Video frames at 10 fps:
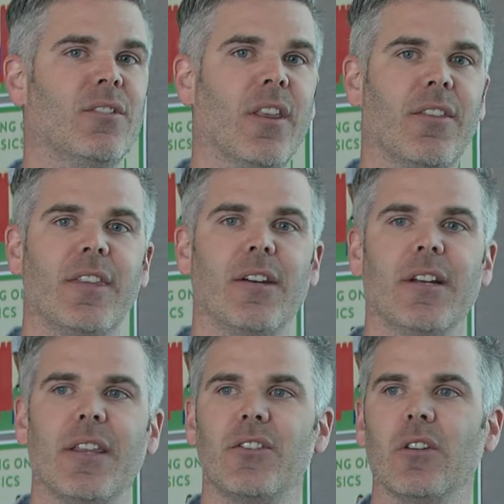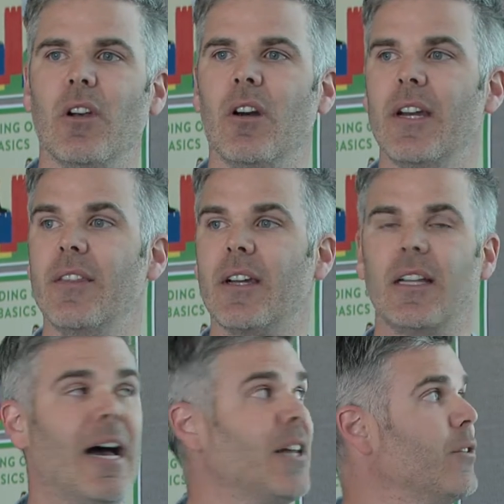as the theory that you learn in the
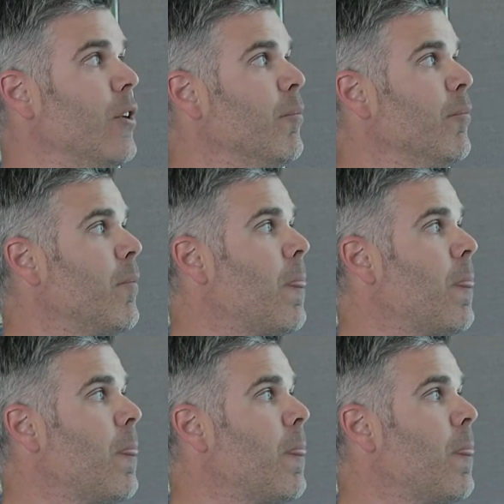classroom.